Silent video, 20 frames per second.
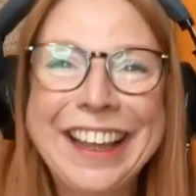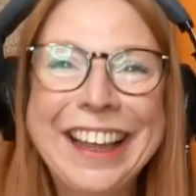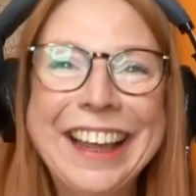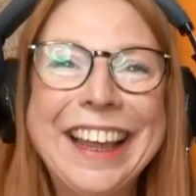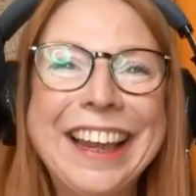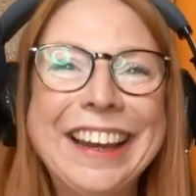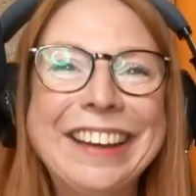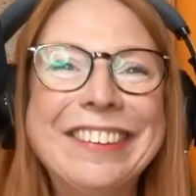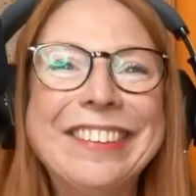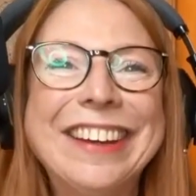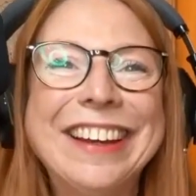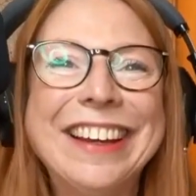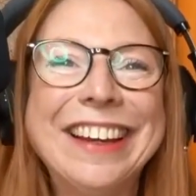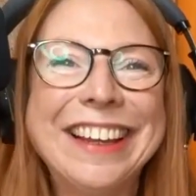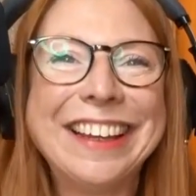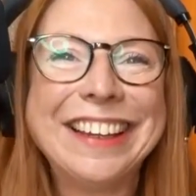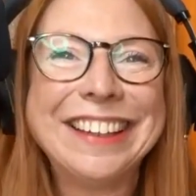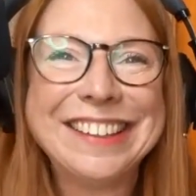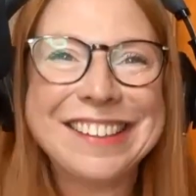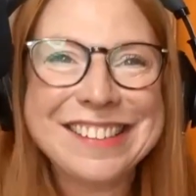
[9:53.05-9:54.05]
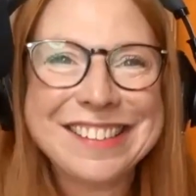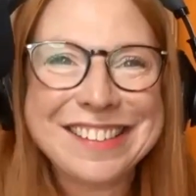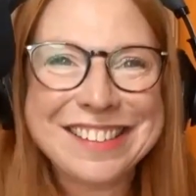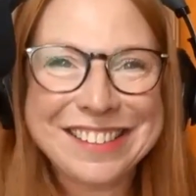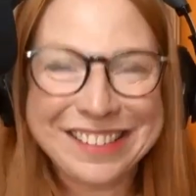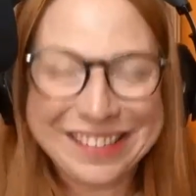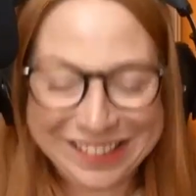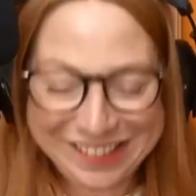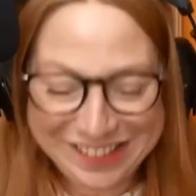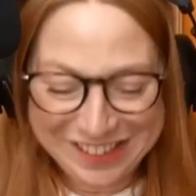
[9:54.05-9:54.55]
It really is
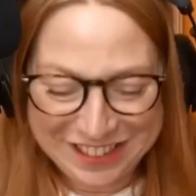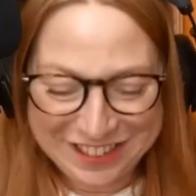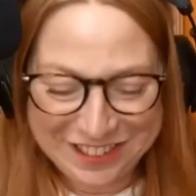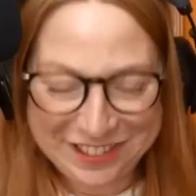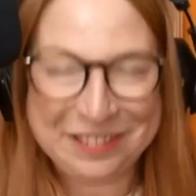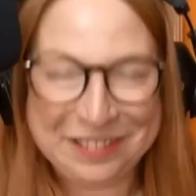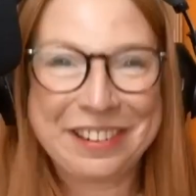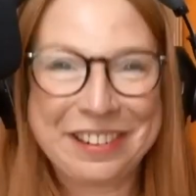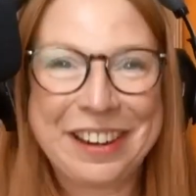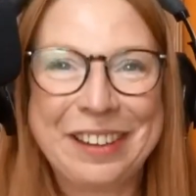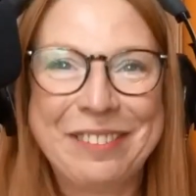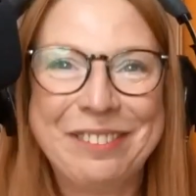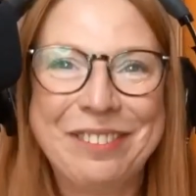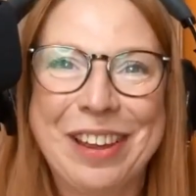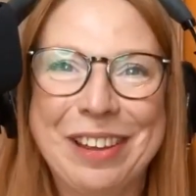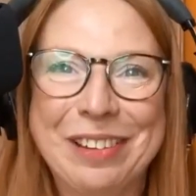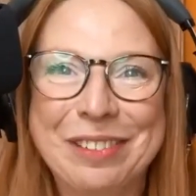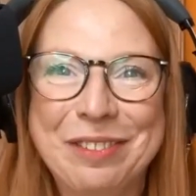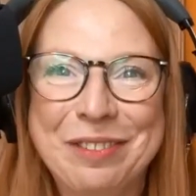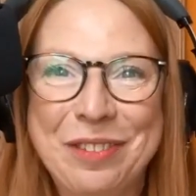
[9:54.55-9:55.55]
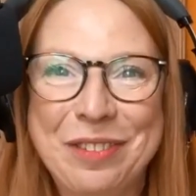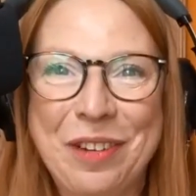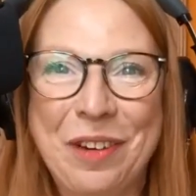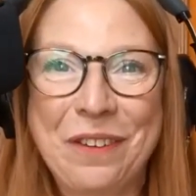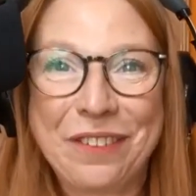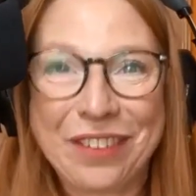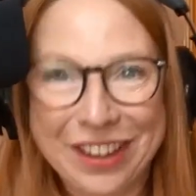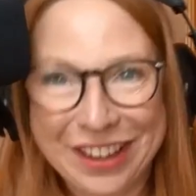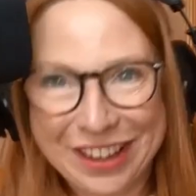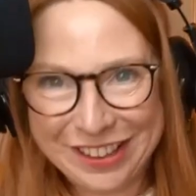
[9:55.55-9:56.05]
a story about
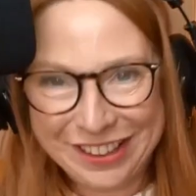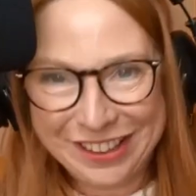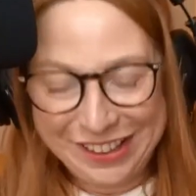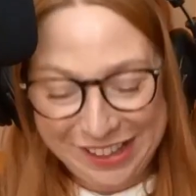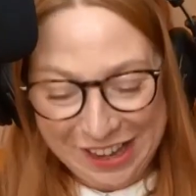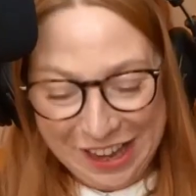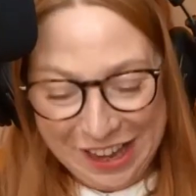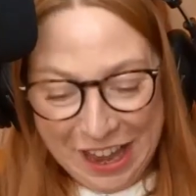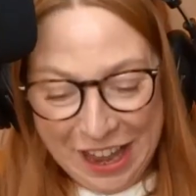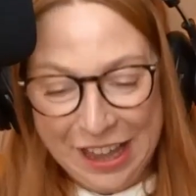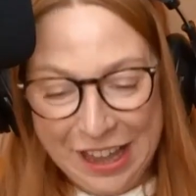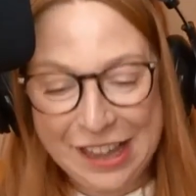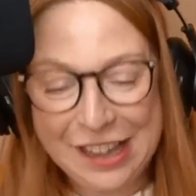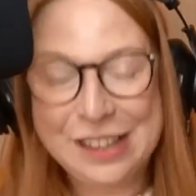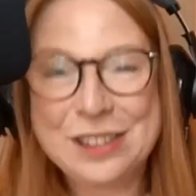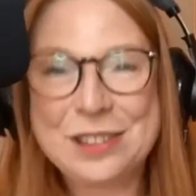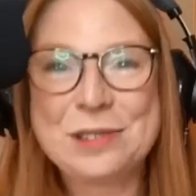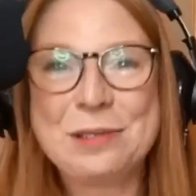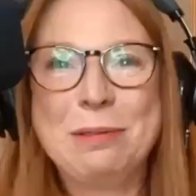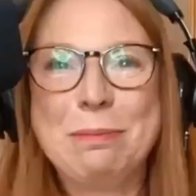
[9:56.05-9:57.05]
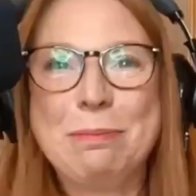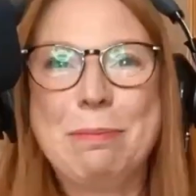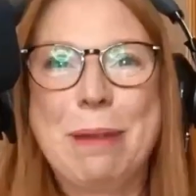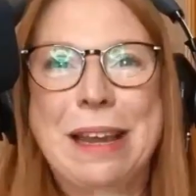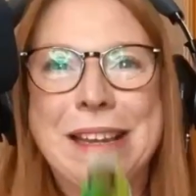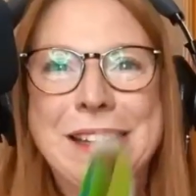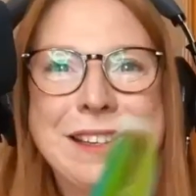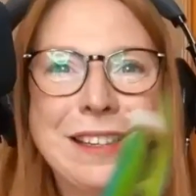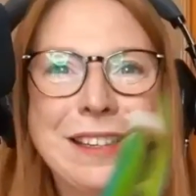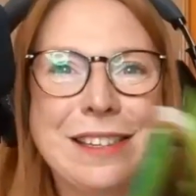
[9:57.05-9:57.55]
fog. It's all
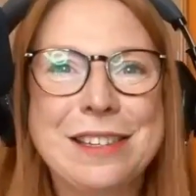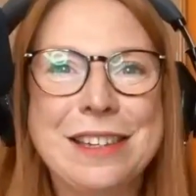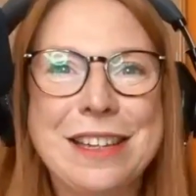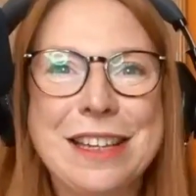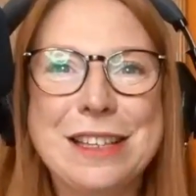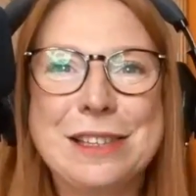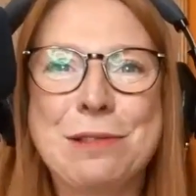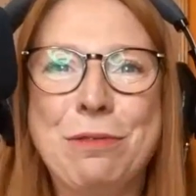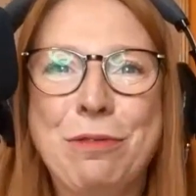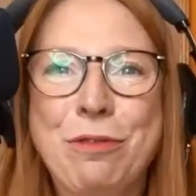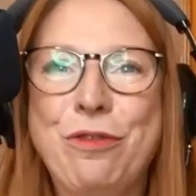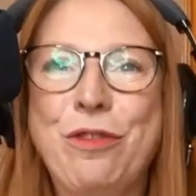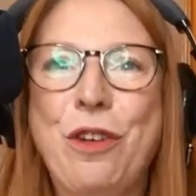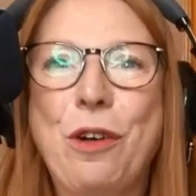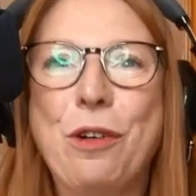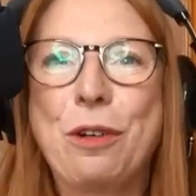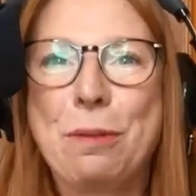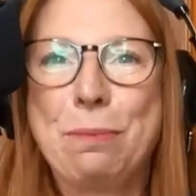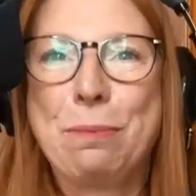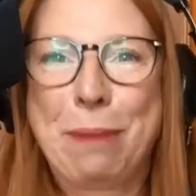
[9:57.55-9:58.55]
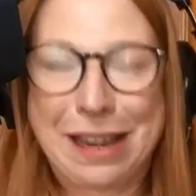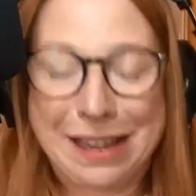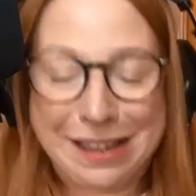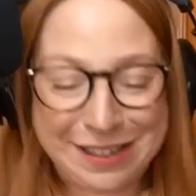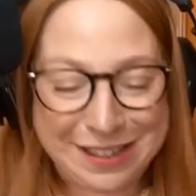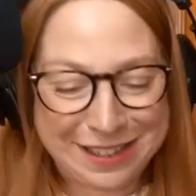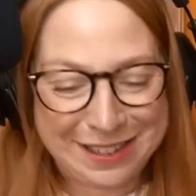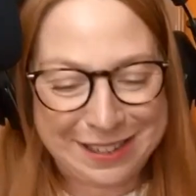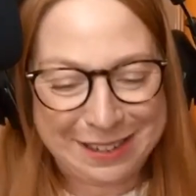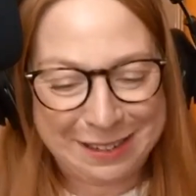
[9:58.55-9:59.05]
fog
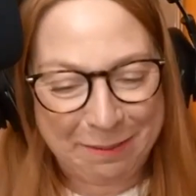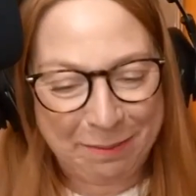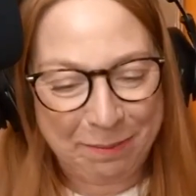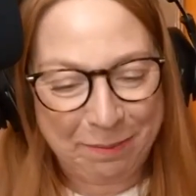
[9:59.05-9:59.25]
based.